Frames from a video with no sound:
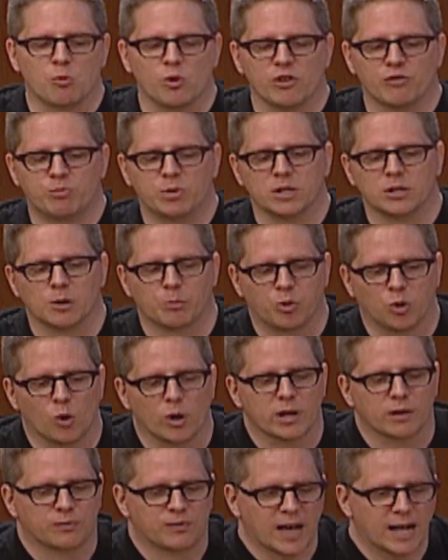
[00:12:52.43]
We've been
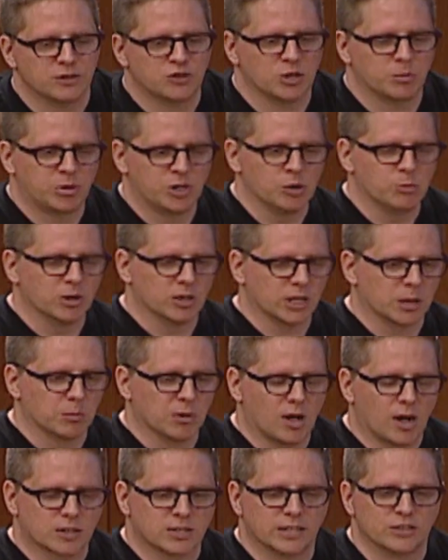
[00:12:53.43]
deploying fat GPU building blocks.